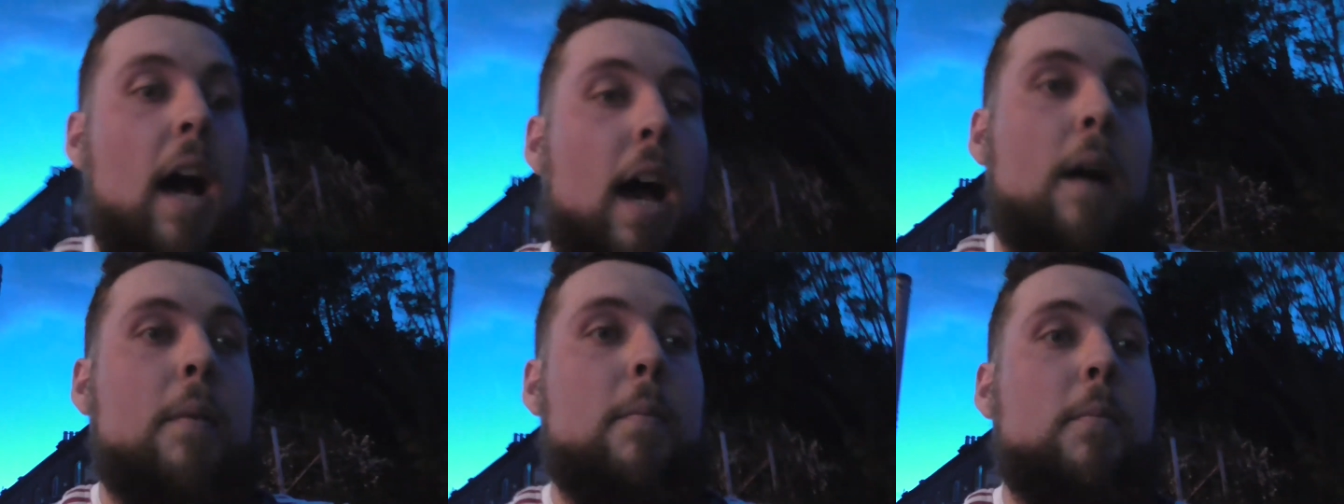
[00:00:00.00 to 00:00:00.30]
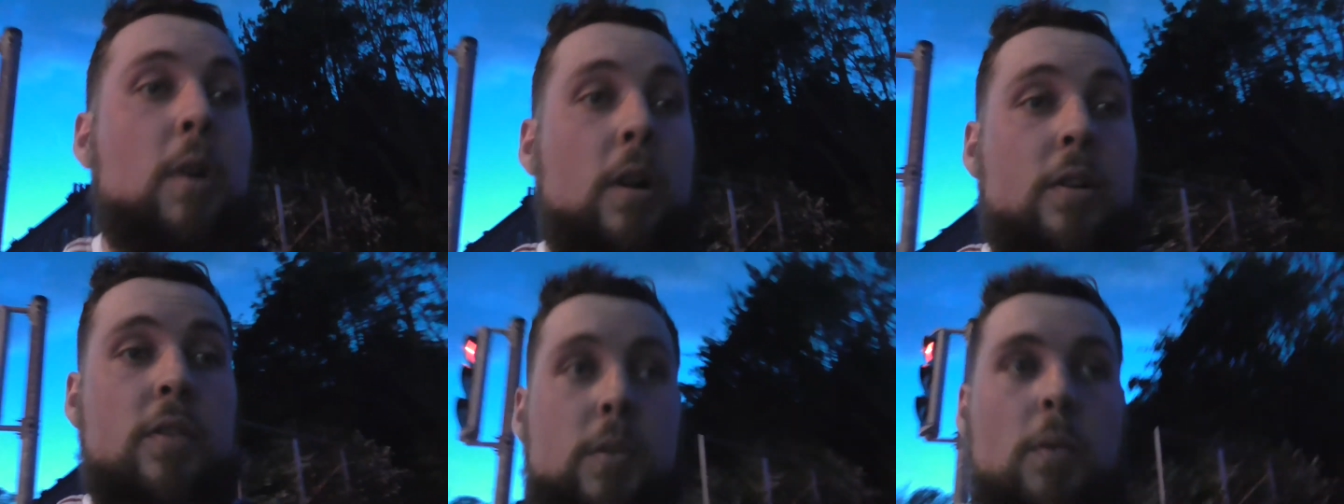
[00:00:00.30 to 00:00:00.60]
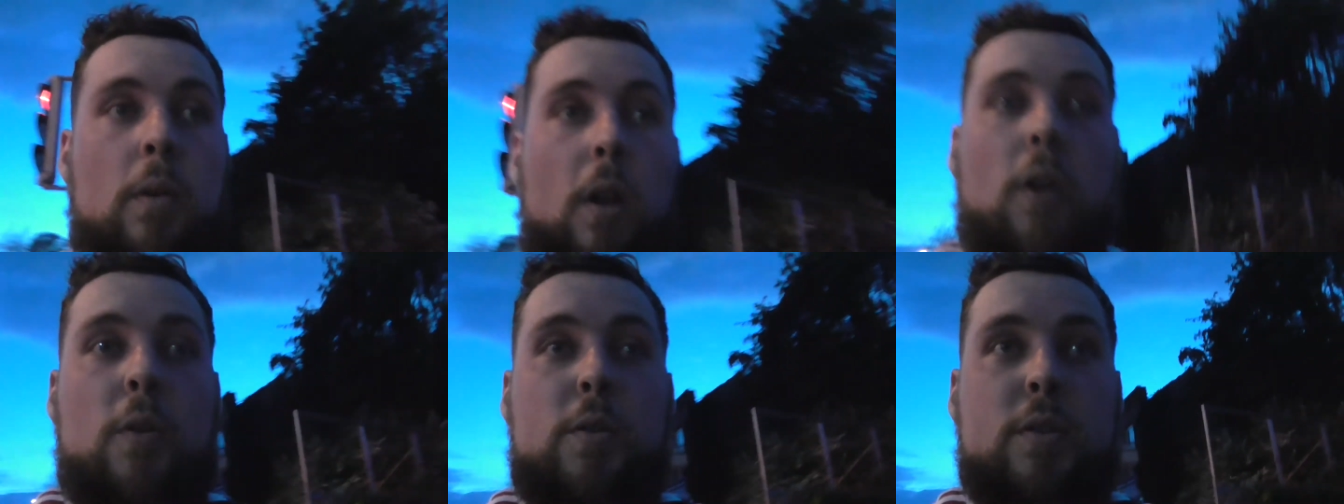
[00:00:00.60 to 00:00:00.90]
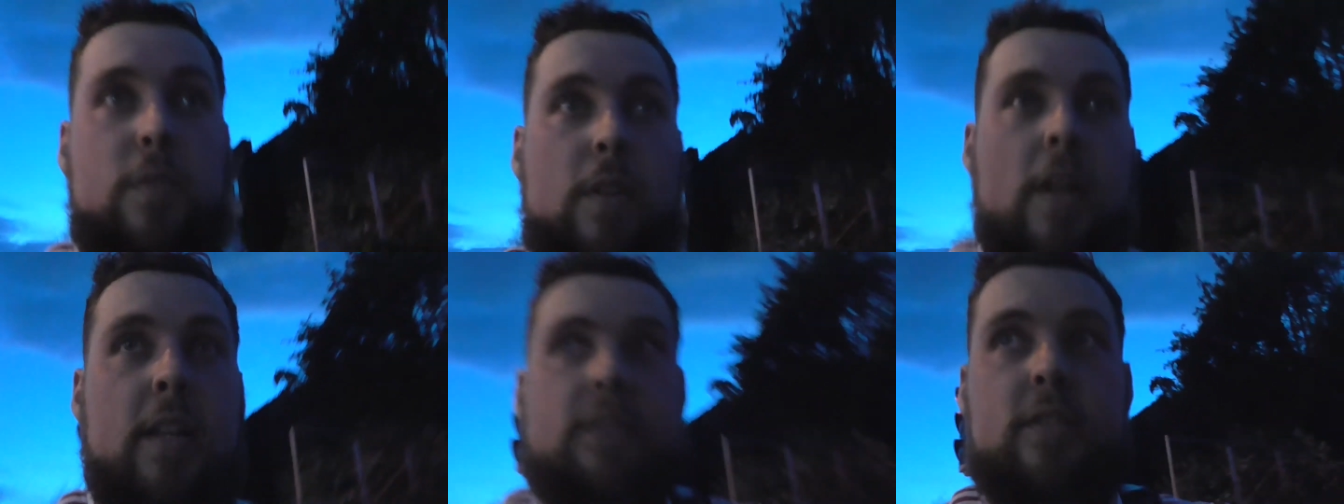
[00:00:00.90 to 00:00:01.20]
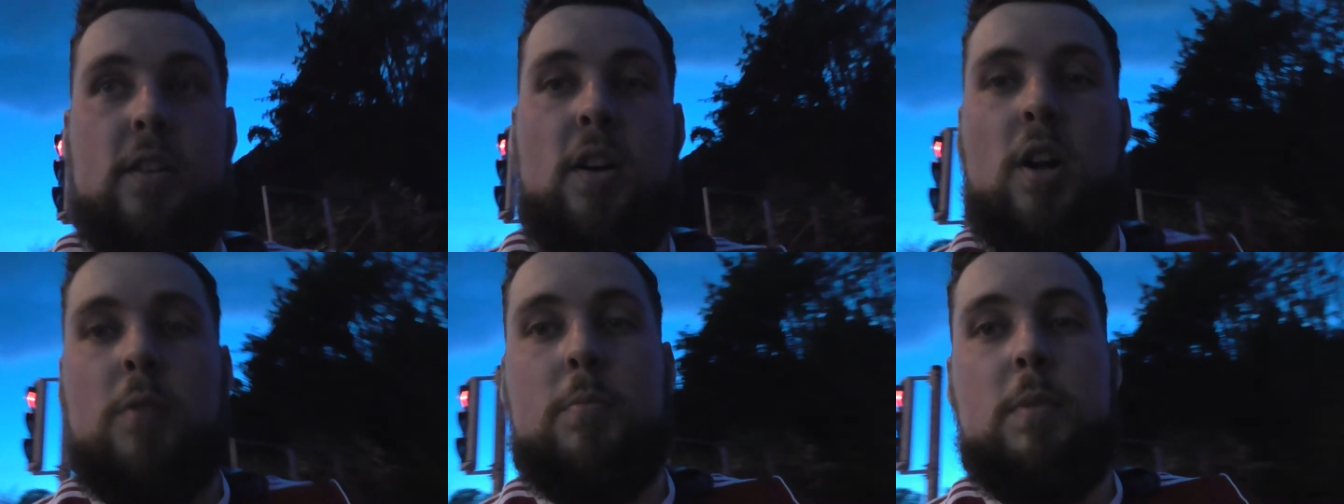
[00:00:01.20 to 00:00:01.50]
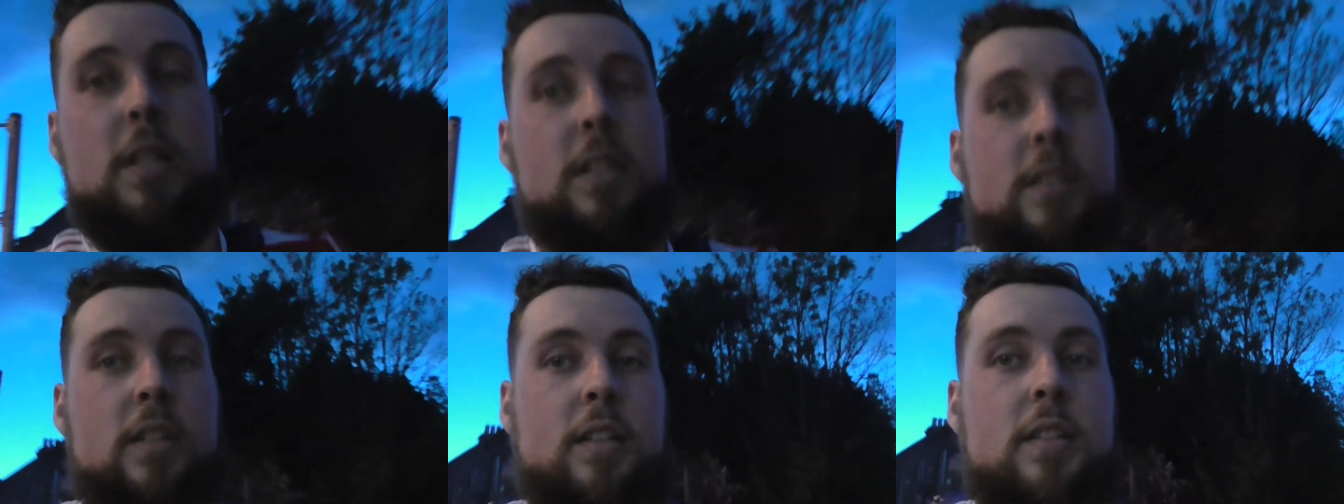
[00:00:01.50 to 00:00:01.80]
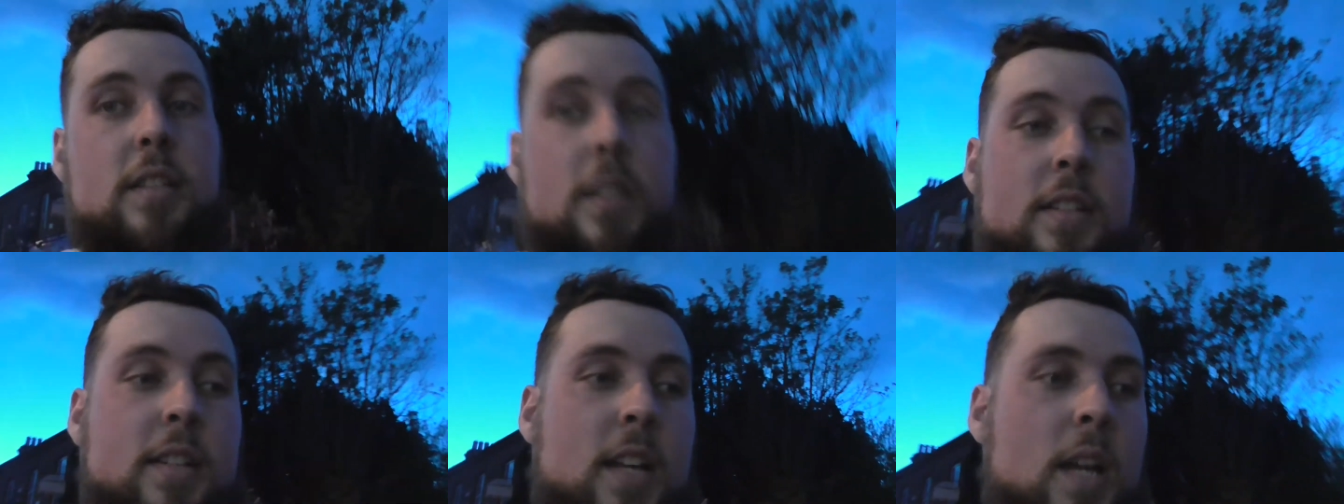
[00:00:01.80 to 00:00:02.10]
Um, one or two close friends called me
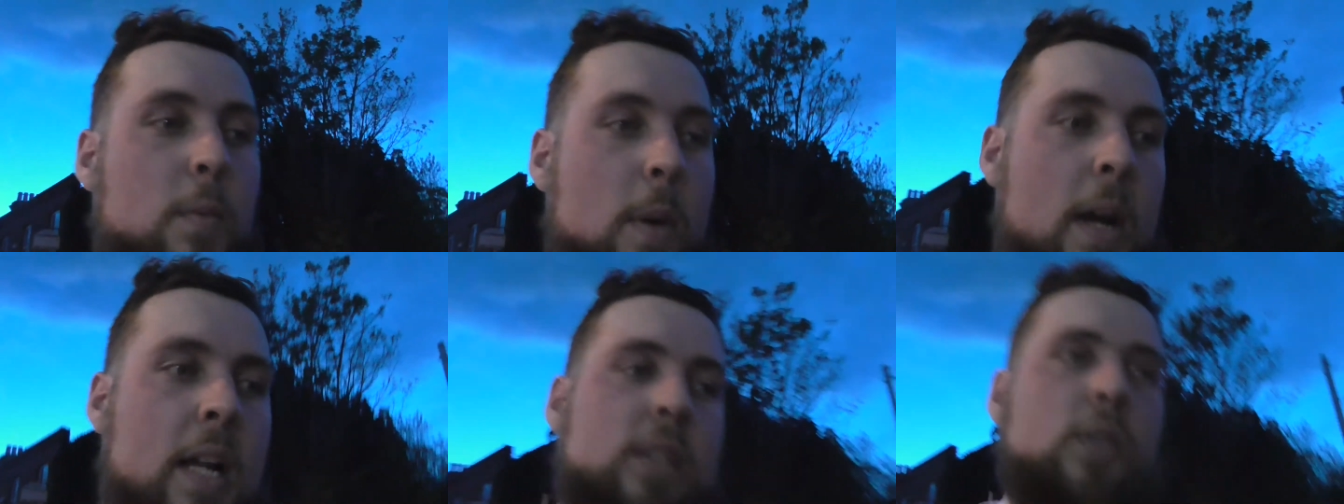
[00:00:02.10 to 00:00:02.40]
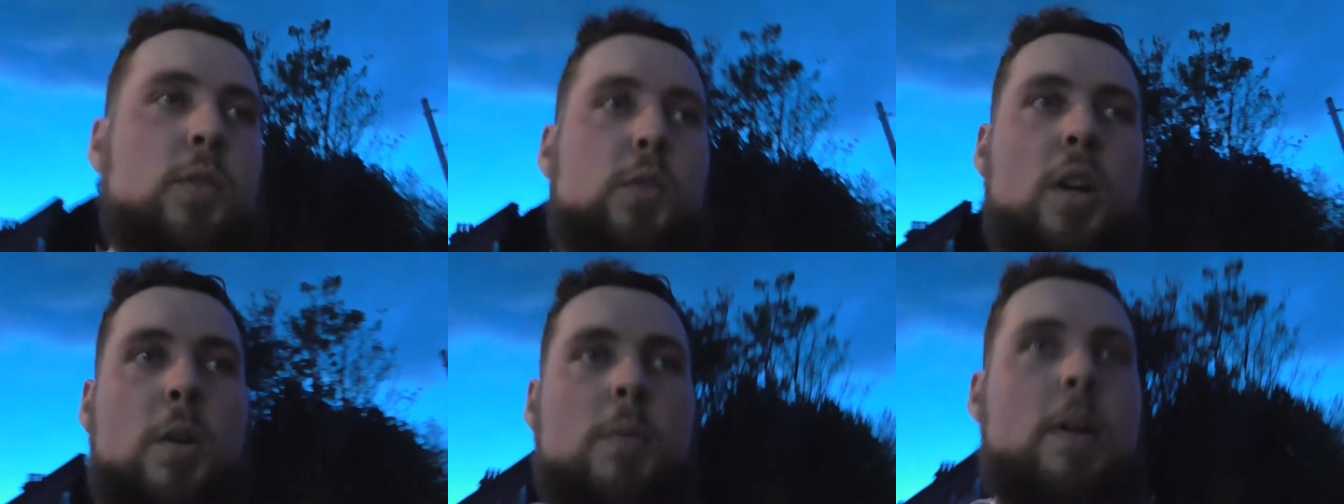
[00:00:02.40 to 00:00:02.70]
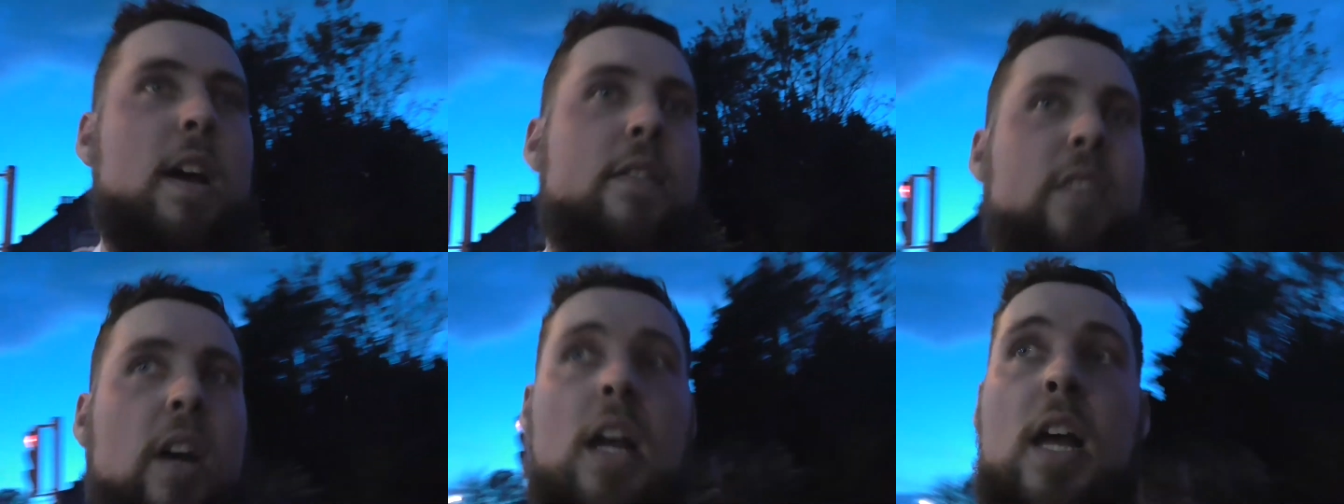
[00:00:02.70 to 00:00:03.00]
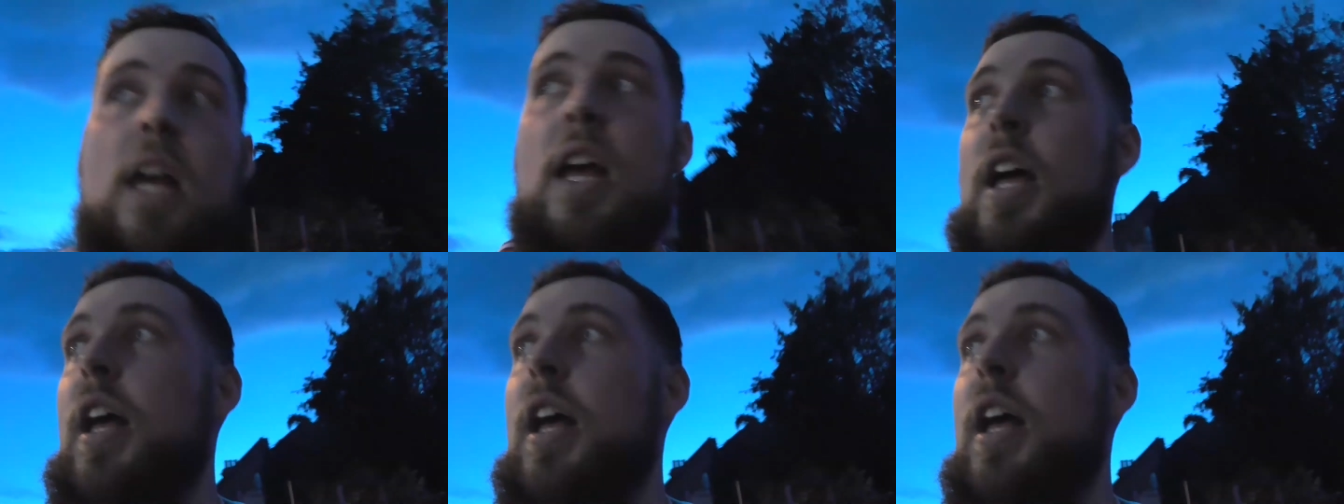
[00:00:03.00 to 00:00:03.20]
to, to say well done or whatever.